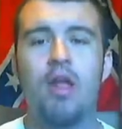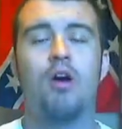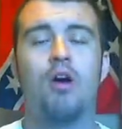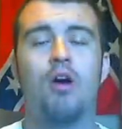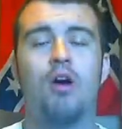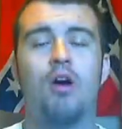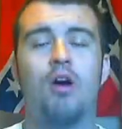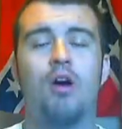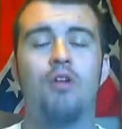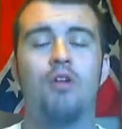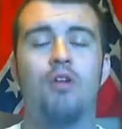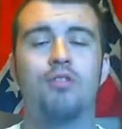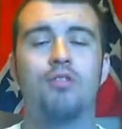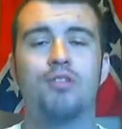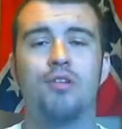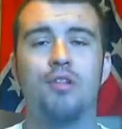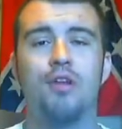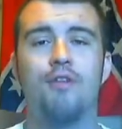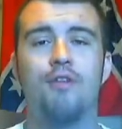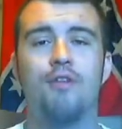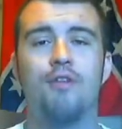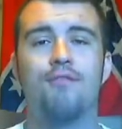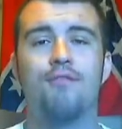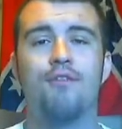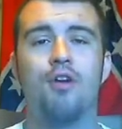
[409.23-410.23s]
but also
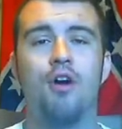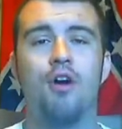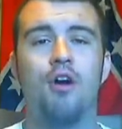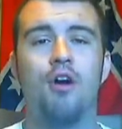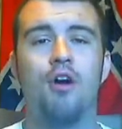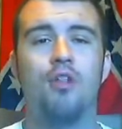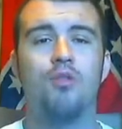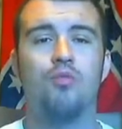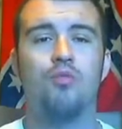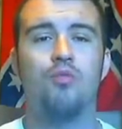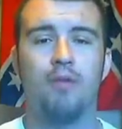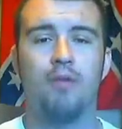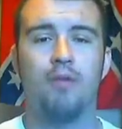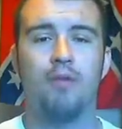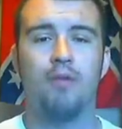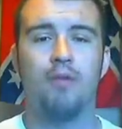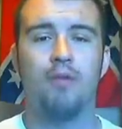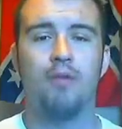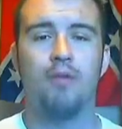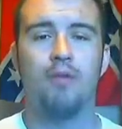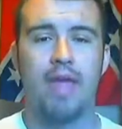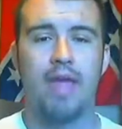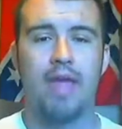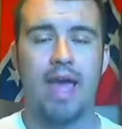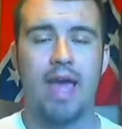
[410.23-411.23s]
love for all the
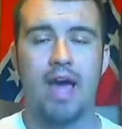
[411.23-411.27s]
wonderful